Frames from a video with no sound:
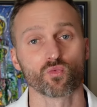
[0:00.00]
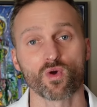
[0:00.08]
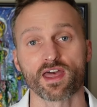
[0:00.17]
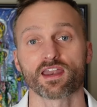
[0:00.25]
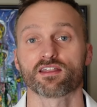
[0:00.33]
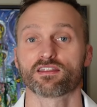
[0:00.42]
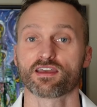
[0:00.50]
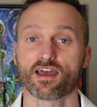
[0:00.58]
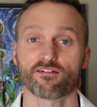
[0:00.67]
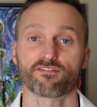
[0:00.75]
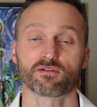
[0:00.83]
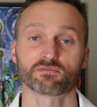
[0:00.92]
when the
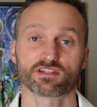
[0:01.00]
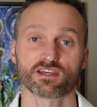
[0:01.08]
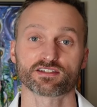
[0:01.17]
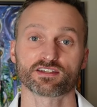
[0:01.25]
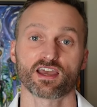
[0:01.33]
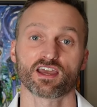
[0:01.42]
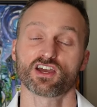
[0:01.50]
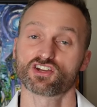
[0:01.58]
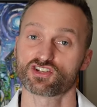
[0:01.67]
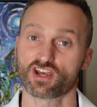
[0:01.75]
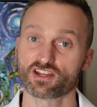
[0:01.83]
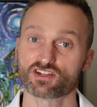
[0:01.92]
FMCSA
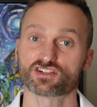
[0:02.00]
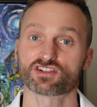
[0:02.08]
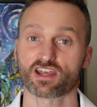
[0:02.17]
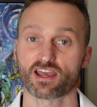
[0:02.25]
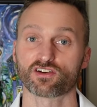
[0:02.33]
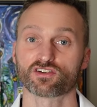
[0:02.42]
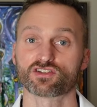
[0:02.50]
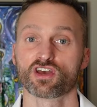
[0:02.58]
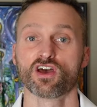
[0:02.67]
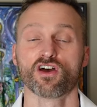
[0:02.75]
changes standards